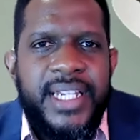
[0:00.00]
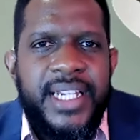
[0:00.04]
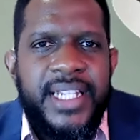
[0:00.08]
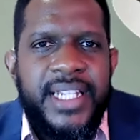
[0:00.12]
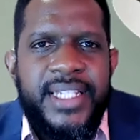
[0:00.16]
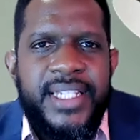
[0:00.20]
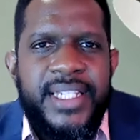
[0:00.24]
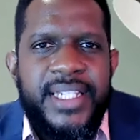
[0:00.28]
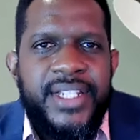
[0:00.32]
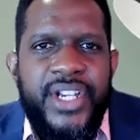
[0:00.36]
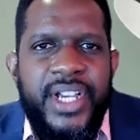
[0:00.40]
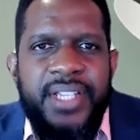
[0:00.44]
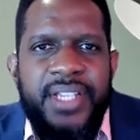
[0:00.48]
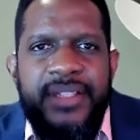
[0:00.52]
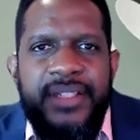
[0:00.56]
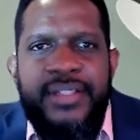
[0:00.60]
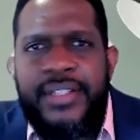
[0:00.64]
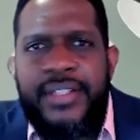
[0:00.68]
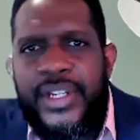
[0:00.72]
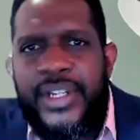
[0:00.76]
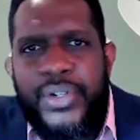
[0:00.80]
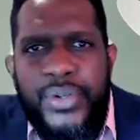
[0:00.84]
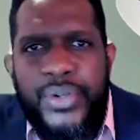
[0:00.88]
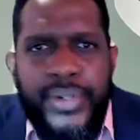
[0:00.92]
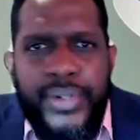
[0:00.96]
It isn't just,
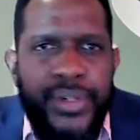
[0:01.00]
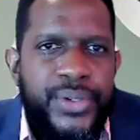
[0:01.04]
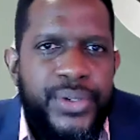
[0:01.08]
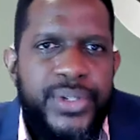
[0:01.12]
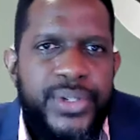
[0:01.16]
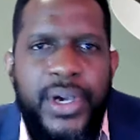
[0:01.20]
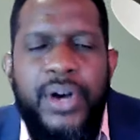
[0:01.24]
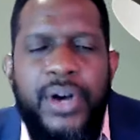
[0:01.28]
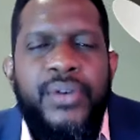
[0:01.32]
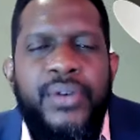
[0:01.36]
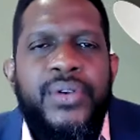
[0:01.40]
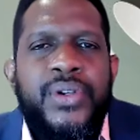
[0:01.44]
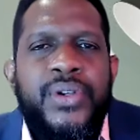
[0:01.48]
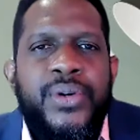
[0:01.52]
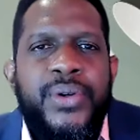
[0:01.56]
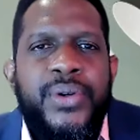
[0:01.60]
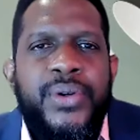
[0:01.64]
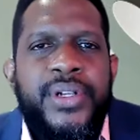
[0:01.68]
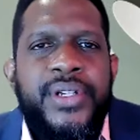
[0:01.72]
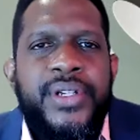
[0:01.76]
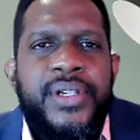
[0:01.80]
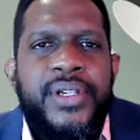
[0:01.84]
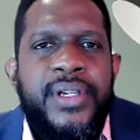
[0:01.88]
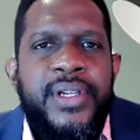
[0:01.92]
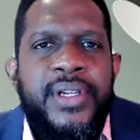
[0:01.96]
you know, you
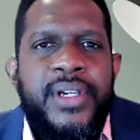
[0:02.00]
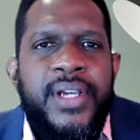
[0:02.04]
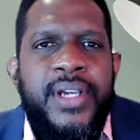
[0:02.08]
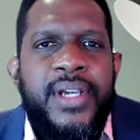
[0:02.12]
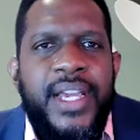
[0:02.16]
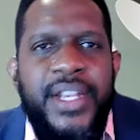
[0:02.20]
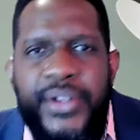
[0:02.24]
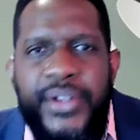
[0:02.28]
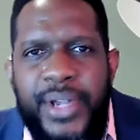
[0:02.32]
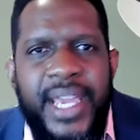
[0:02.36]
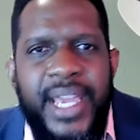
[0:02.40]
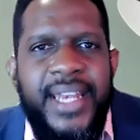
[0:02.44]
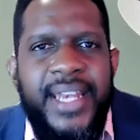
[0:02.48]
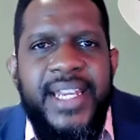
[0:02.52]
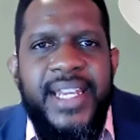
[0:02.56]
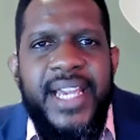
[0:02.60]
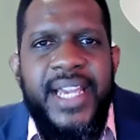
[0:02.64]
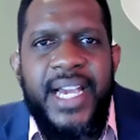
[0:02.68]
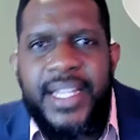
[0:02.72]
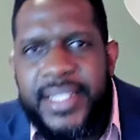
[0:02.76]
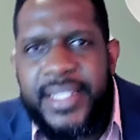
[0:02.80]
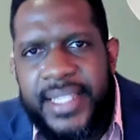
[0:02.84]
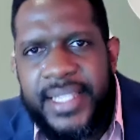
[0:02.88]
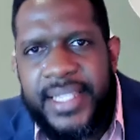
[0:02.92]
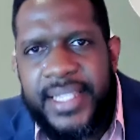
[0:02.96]
download and you get the
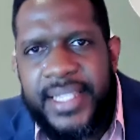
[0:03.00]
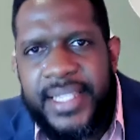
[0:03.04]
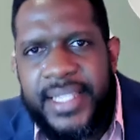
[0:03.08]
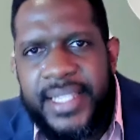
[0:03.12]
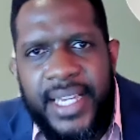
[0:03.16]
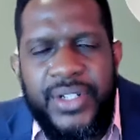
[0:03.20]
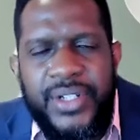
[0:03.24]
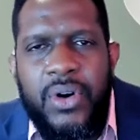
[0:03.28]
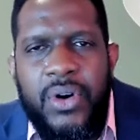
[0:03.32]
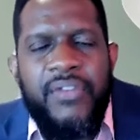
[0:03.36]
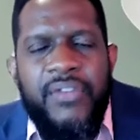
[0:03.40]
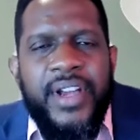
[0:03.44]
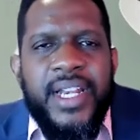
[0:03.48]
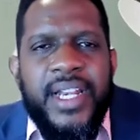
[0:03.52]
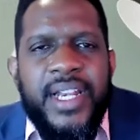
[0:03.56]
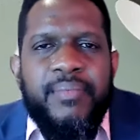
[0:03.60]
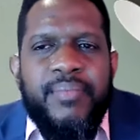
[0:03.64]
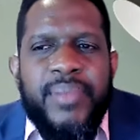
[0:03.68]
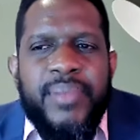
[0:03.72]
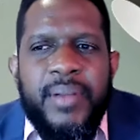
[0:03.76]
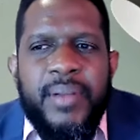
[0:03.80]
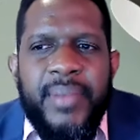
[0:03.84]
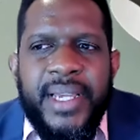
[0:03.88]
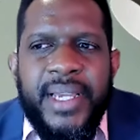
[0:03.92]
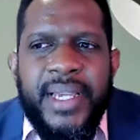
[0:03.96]
answer and you go off
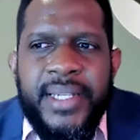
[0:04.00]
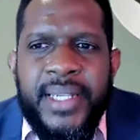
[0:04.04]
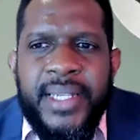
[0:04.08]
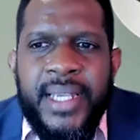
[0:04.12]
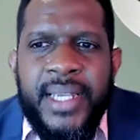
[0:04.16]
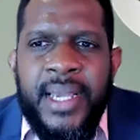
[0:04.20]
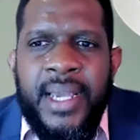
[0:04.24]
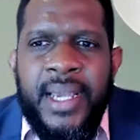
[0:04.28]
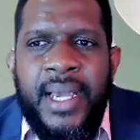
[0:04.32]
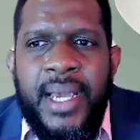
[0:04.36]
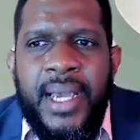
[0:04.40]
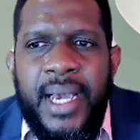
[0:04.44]
and implement.